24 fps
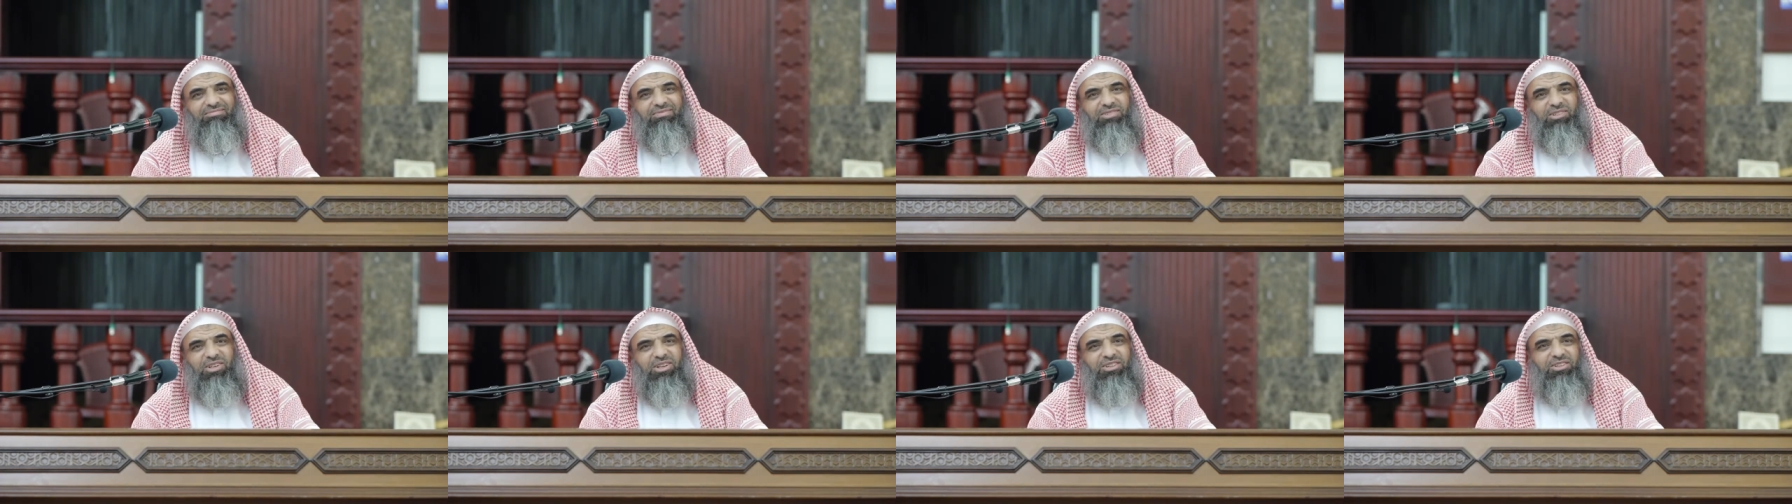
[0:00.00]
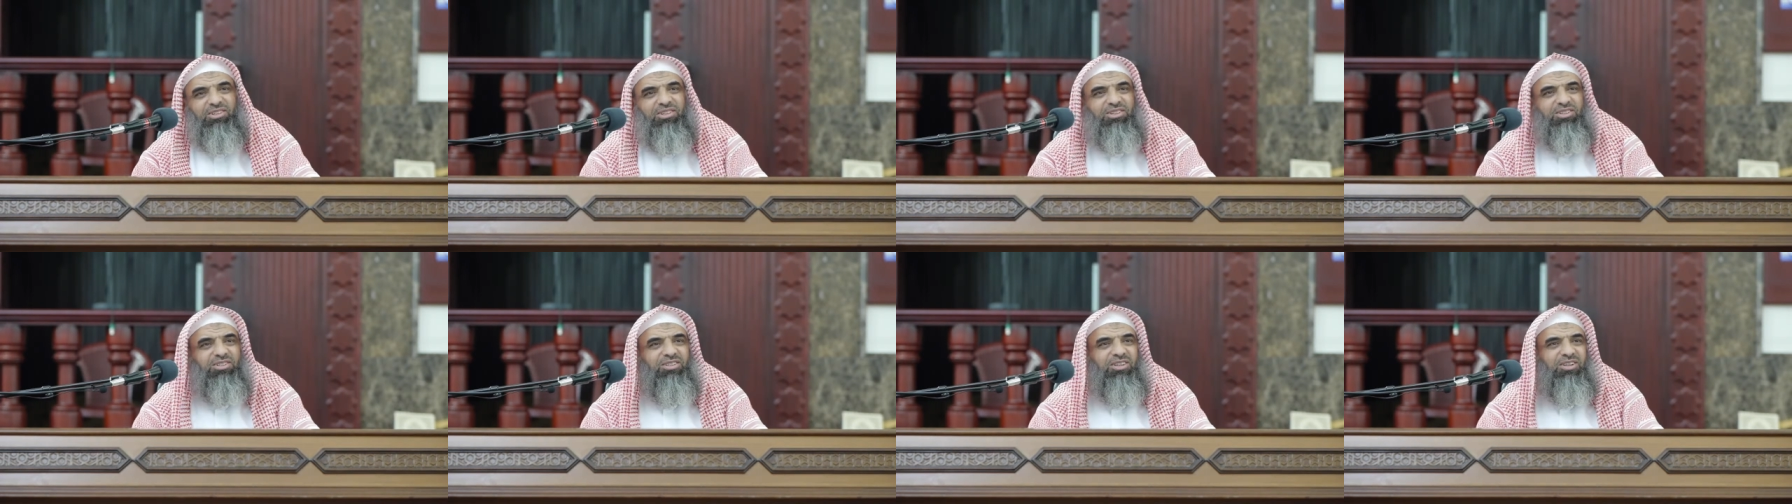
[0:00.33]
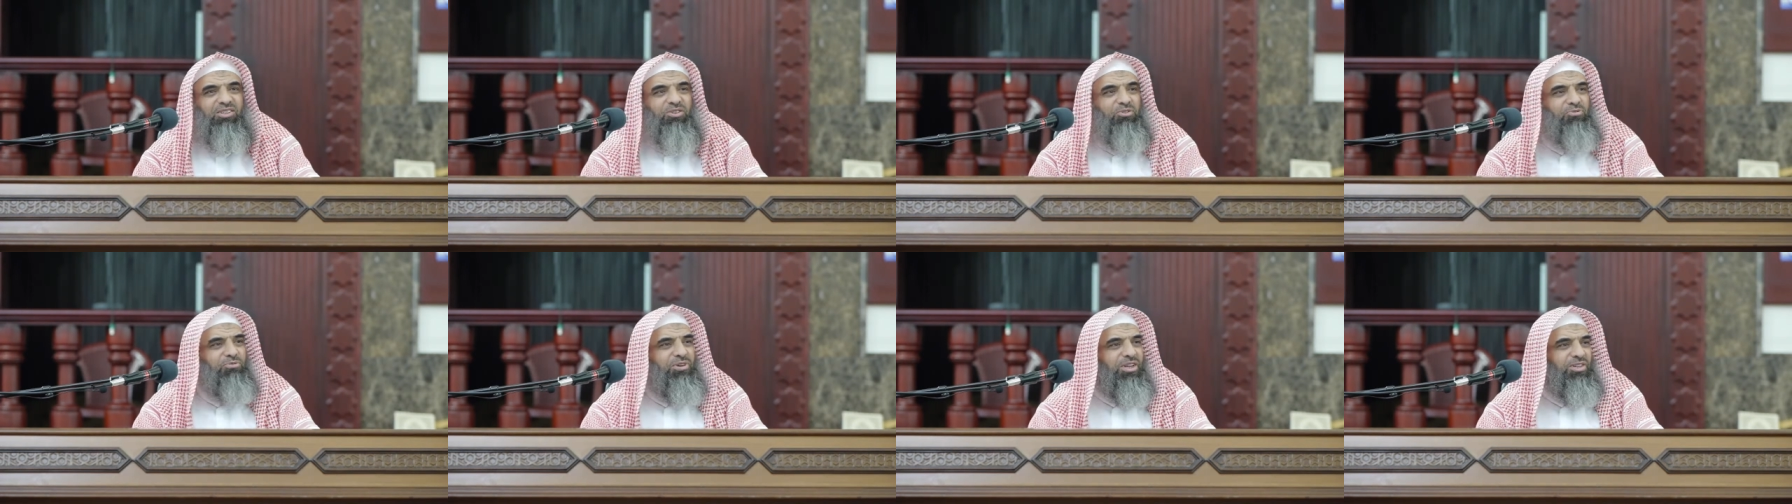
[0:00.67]
such and
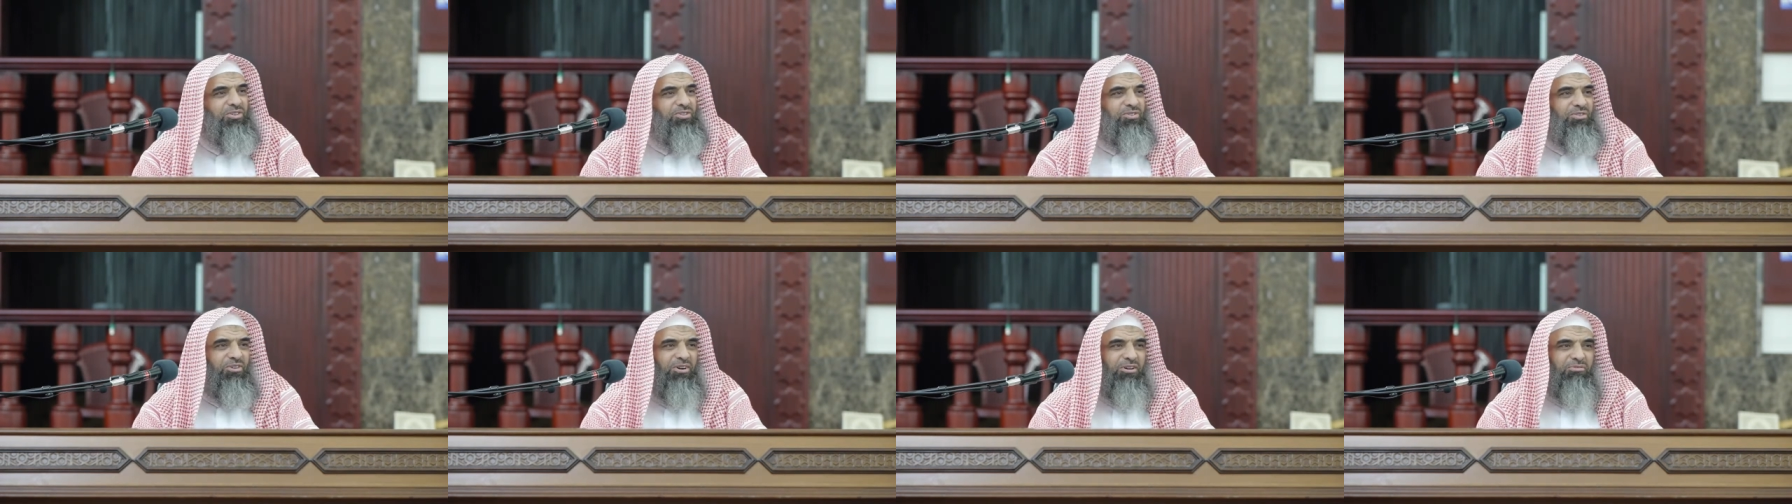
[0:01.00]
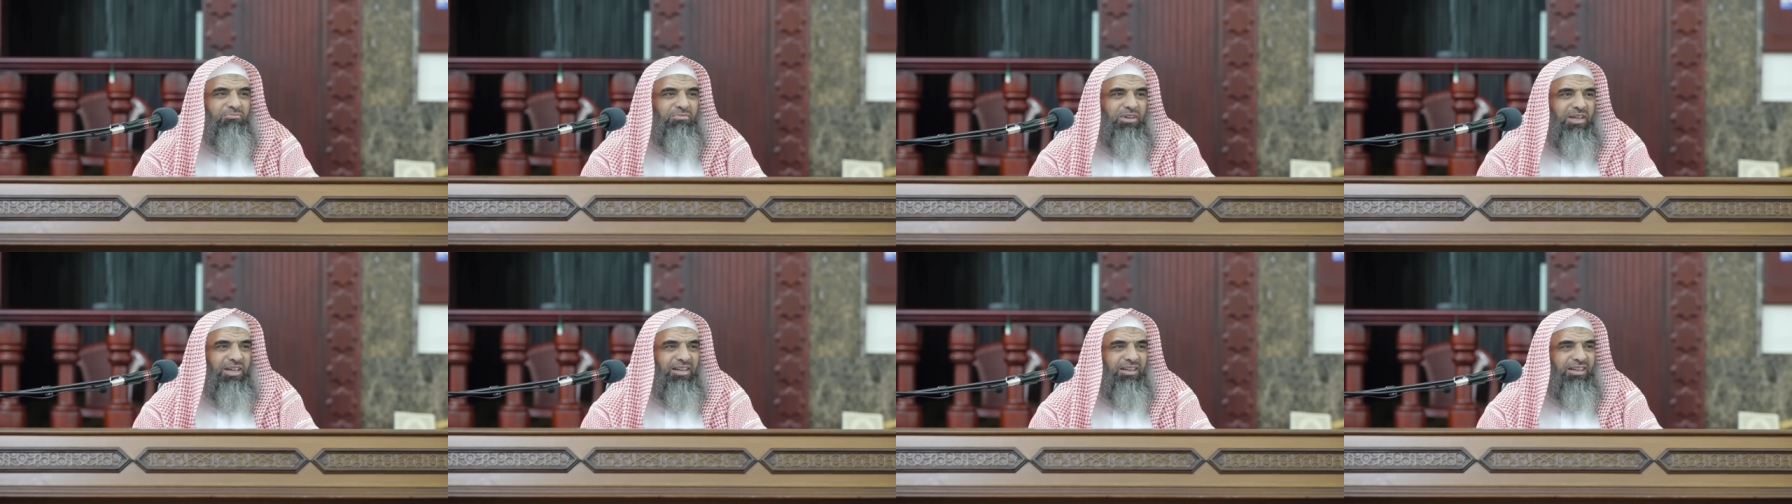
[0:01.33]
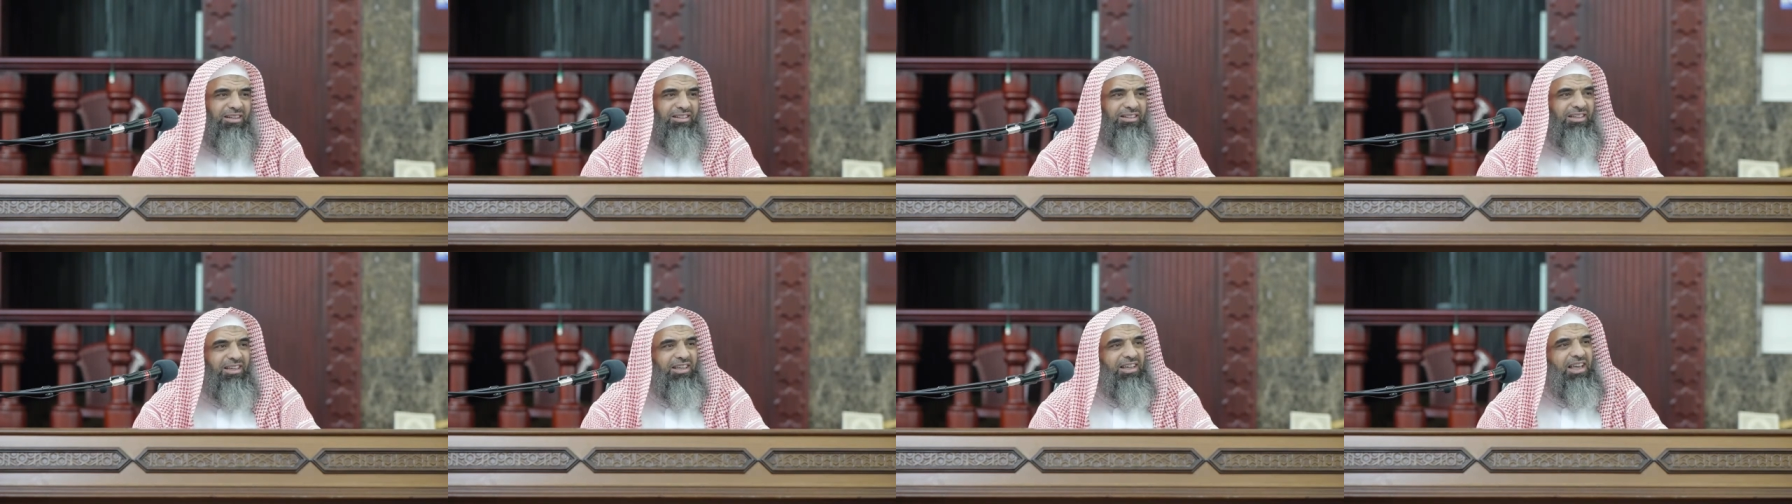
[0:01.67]
such restaurant, man,
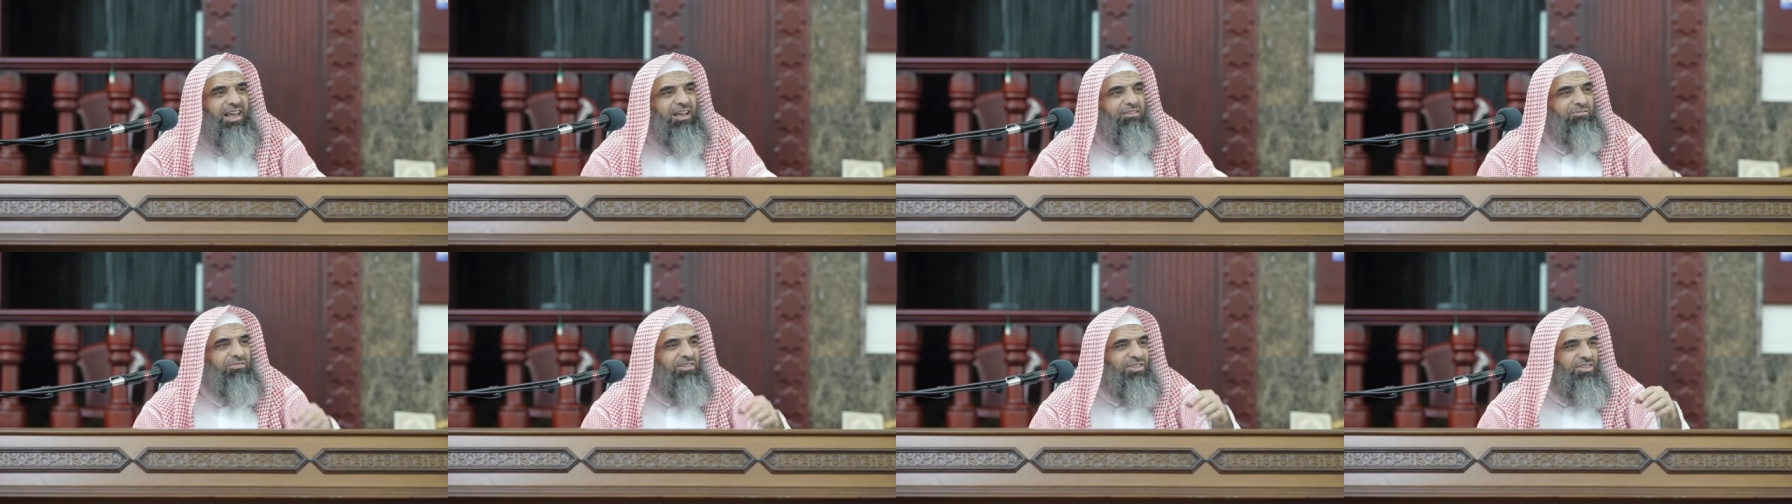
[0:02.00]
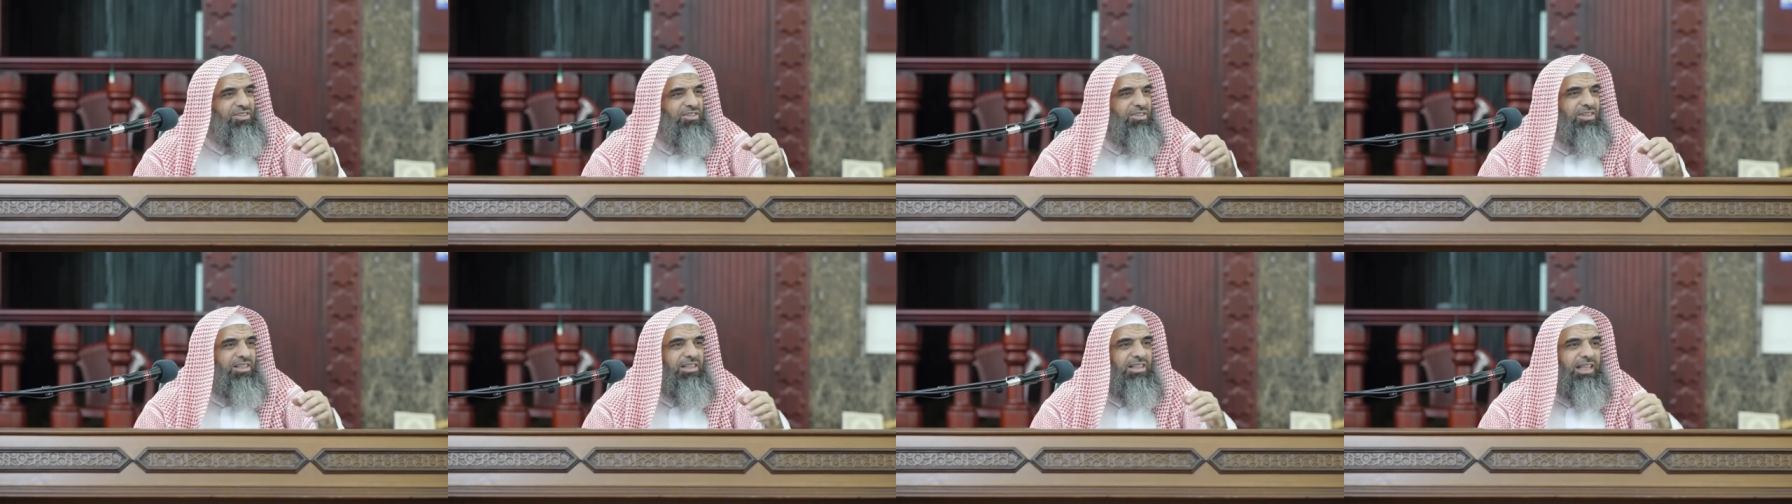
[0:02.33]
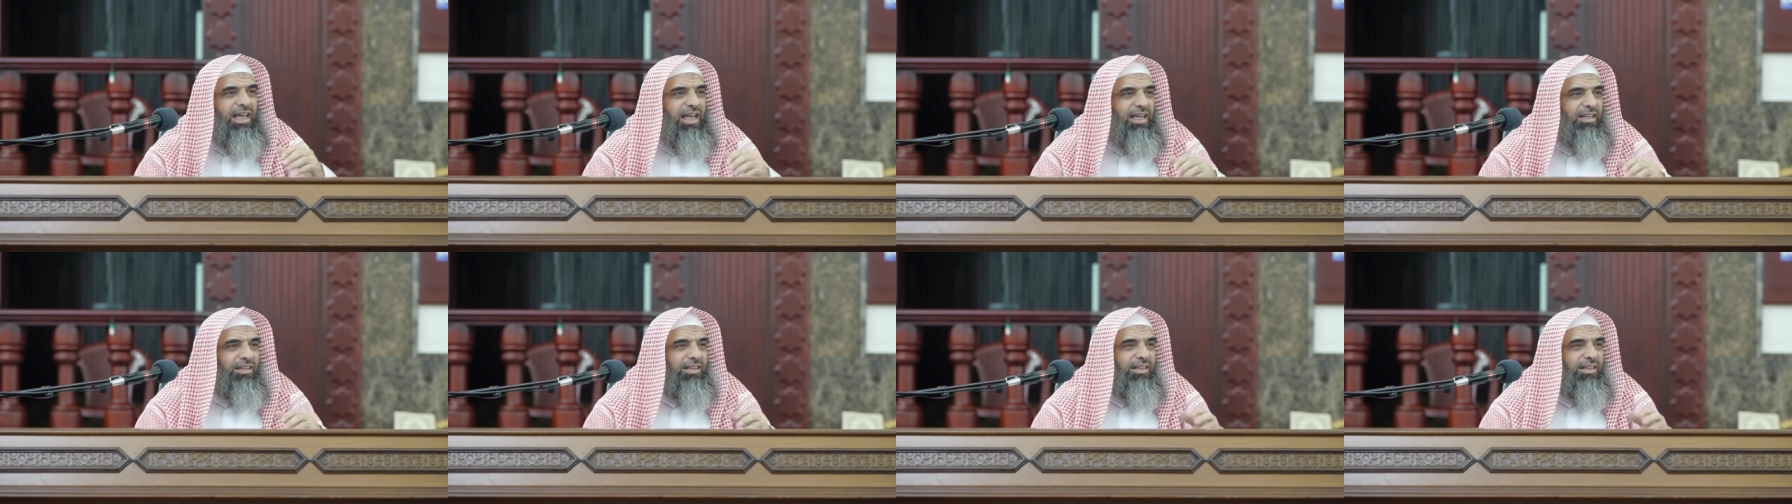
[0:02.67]
and they have this and that.